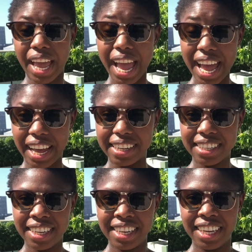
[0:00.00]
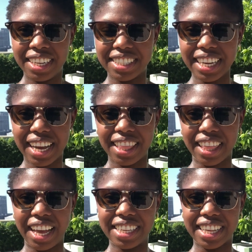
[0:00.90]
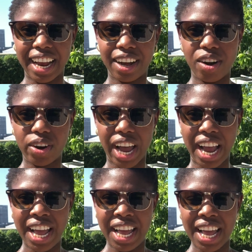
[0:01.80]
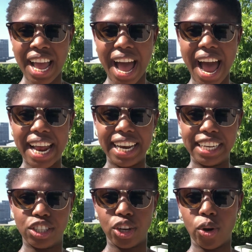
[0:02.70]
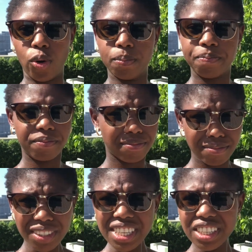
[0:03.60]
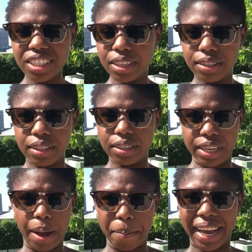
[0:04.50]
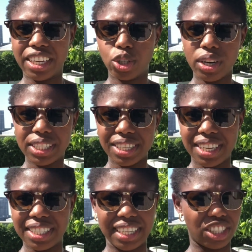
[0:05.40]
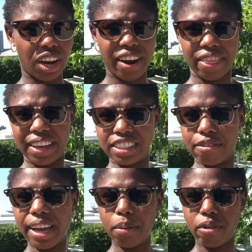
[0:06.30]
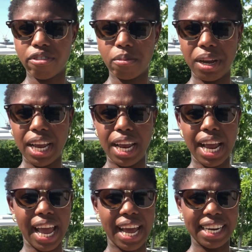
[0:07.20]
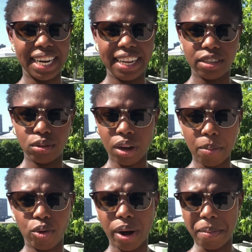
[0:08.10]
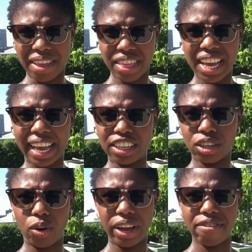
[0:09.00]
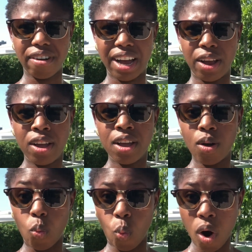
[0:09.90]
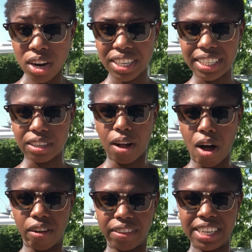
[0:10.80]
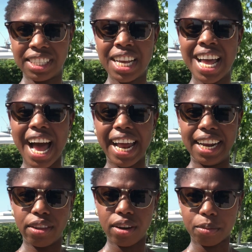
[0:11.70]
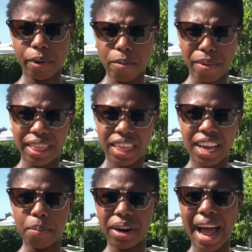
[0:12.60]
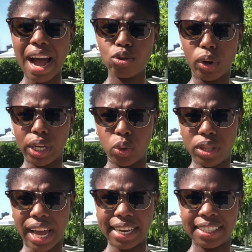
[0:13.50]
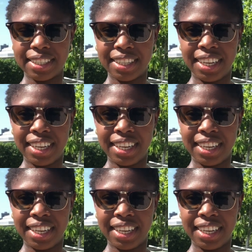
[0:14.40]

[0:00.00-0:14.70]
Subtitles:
And the second thing is like, okay, I need to make choices. There's a lot of things available for me, and I need to upgrade my thinking. So if I want all of this, I need to upgrade my thinking. But how do I do that?